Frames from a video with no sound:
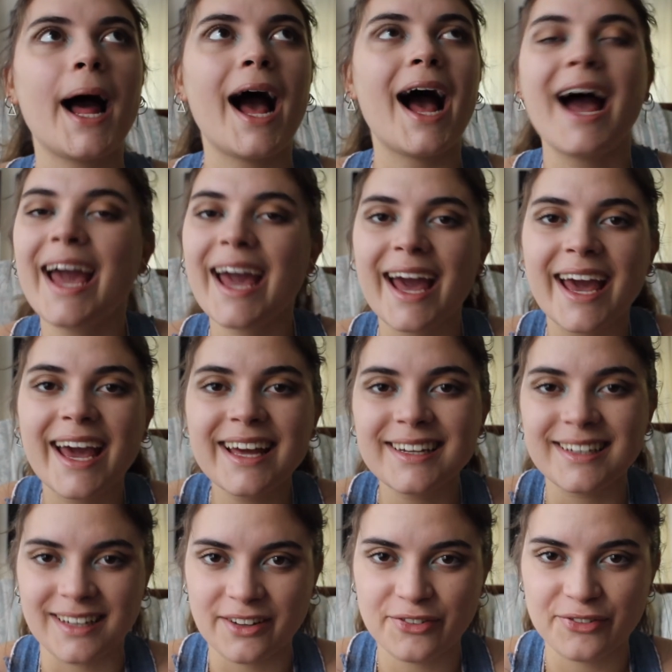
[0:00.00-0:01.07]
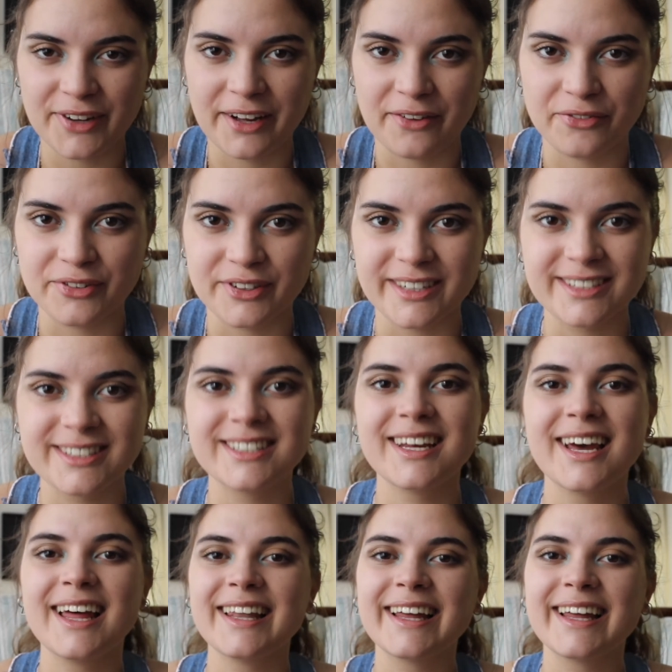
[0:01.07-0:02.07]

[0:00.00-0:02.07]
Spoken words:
I hated it at first.